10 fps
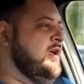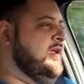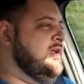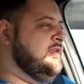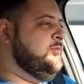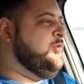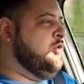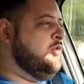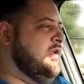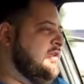in
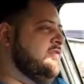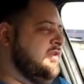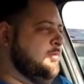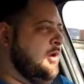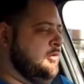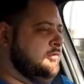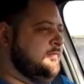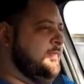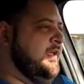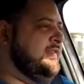pure EV mode,
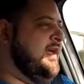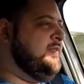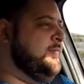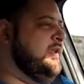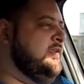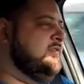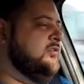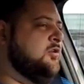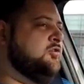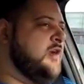and that
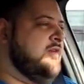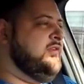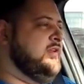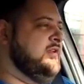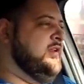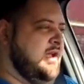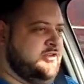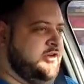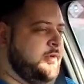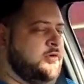means you're driving in
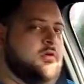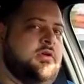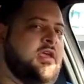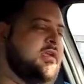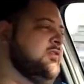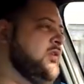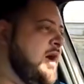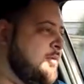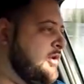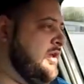electric mode, okay? So
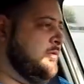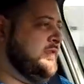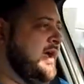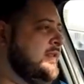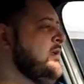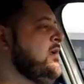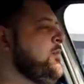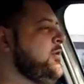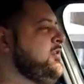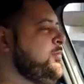I'm okay with that.
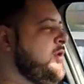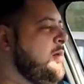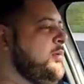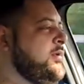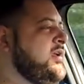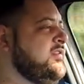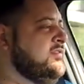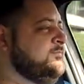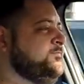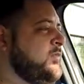But the problem
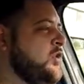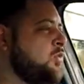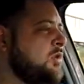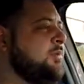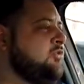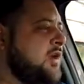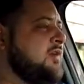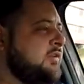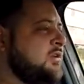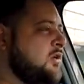is, you will be
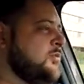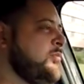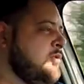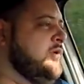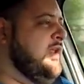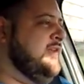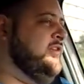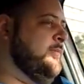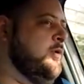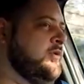driving on pure
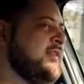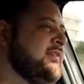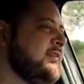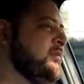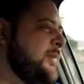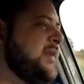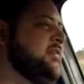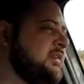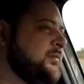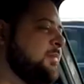electric mode until the
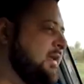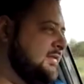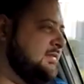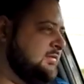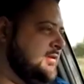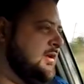battery depletes,